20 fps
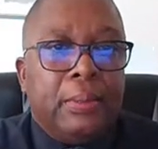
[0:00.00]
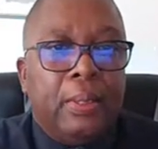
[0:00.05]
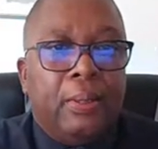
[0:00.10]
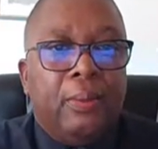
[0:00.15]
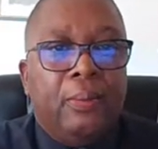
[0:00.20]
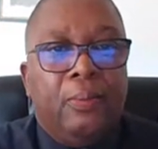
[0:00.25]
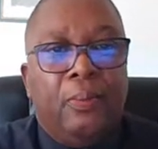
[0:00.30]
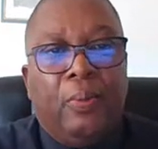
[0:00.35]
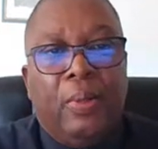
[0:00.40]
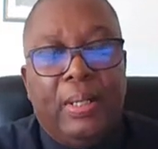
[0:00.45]

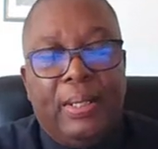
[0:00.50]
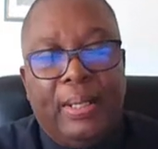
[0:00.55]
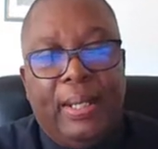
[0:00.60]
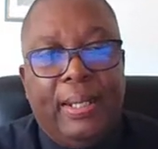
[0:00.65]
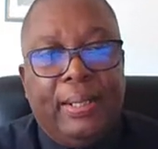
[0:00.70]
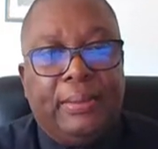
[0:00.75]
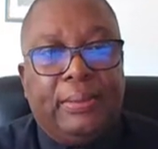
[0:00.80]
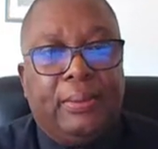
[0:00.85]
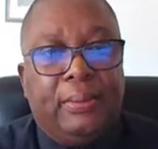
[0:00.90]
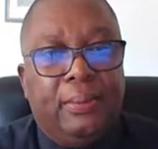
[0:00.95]
So what
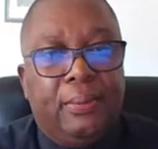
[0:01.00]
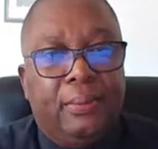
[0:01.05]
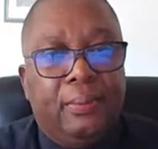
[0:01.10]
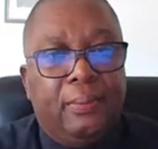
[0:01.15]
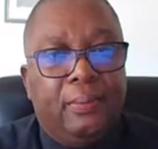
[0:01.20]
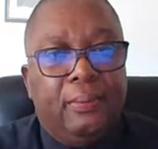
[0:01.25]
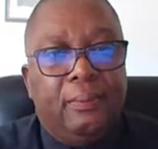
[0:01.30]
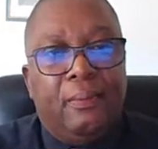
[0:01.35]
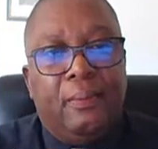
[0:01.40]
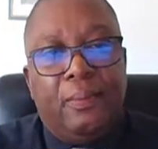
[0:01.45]
next?
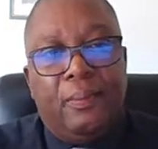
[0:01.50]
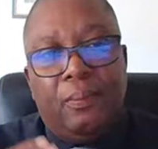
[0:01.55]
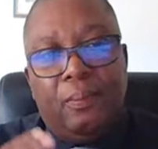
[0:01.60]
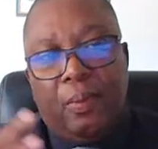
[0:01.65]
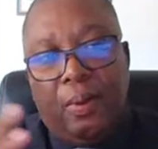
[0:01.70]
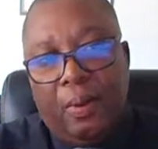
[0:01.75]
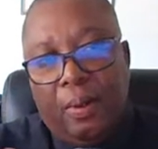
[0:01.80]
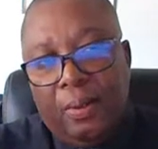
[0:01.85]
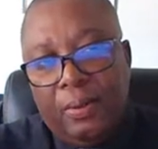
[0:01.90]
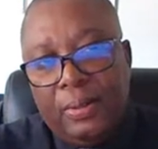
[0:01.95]

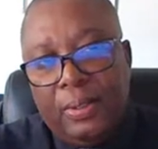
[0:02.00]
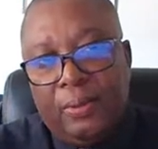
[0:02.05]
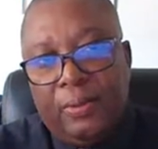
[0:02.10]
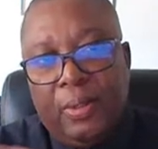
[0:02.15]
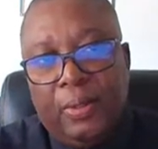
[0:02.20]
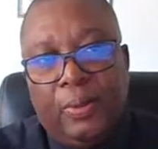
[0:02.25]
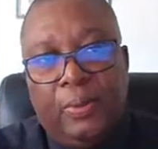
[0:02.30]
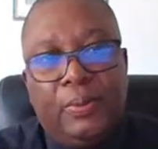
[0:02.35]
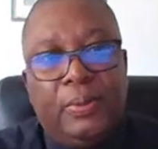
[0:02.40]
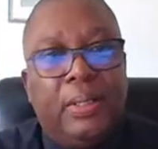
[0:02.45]
On the
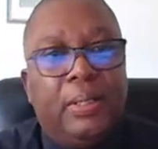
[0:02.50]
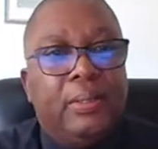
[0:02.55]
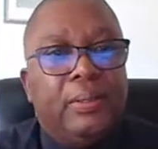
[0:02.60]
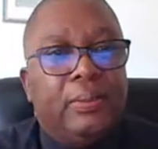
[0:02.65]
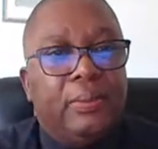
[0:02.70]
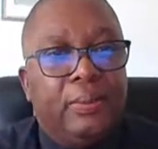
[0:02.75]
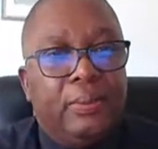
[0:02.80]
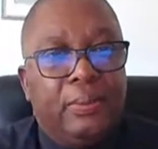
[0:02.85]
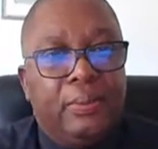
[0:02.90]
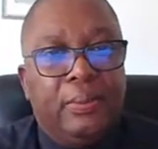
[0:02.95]
road
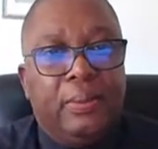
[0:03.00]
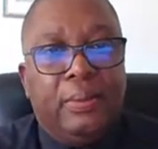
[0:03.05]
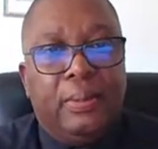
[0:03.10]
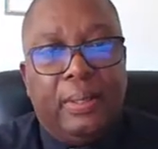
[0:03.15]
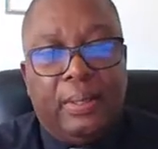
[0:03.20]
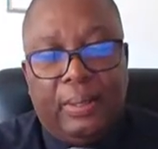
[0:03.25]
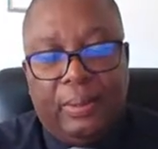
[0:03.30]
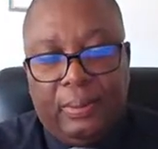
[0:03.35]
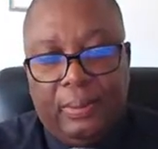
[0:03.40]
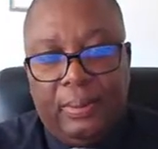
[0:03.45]
to
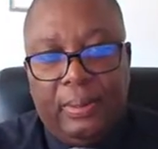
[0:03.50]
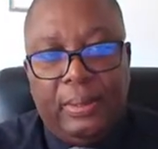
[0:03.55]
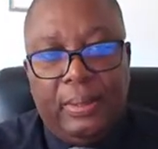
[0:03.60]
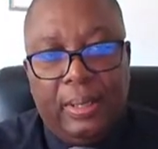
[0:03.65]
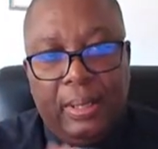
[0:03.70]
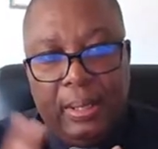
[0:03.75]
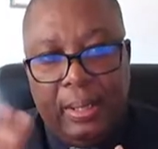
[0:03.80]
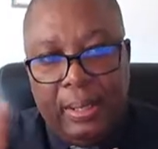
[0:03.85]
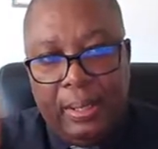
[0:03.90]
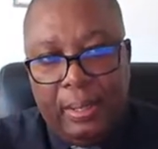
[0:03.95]

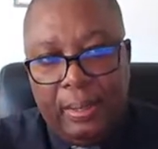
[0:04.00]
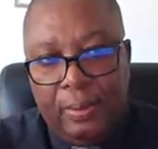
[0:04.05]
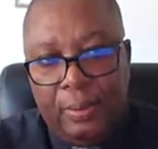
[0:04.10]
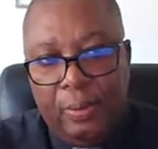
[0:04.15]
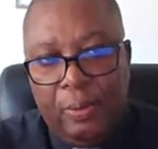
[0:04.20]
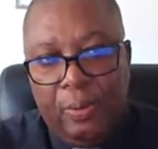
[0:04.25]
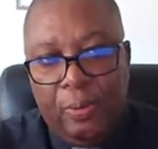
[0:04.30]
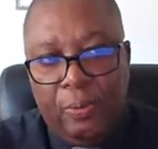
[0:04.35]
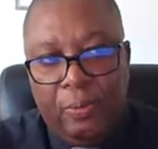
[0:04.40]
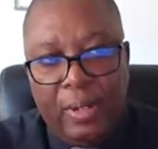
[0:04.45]
the
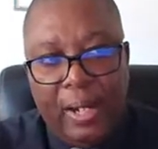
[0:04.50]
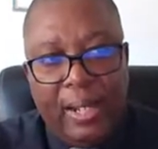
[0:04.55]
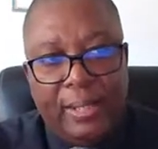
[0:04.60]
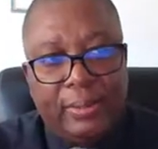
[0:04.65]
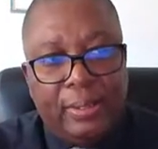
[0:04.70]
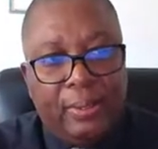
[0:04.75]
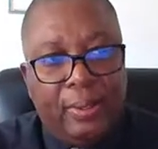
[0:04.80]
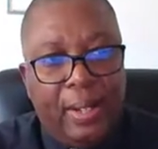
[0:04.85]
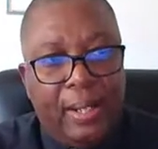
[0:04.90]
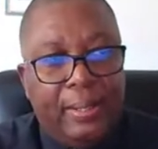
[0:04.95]
new
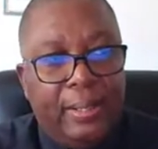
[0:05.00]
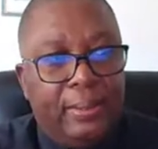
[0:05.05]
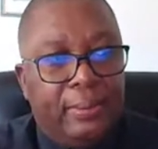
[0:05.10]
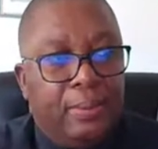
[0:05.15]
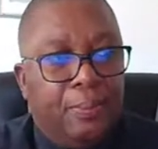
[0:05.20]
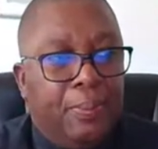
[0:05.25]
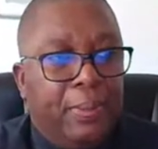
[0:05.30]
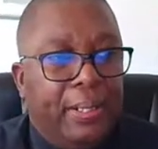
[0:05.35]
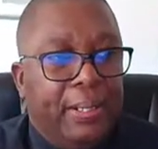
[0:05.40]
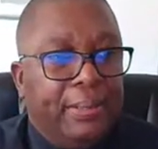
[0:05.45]
reactor going
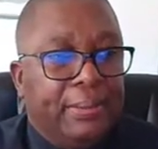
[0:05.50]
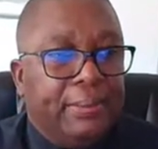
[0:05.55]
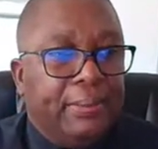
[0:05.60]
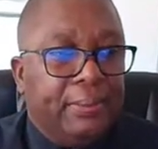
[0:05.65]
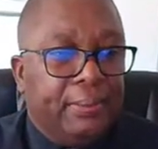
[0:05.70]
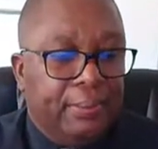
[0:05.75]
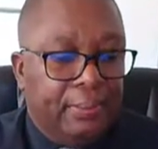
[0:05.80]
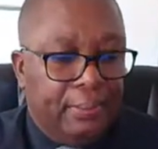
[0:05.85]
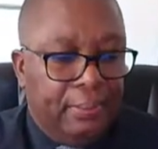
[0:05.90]
into place.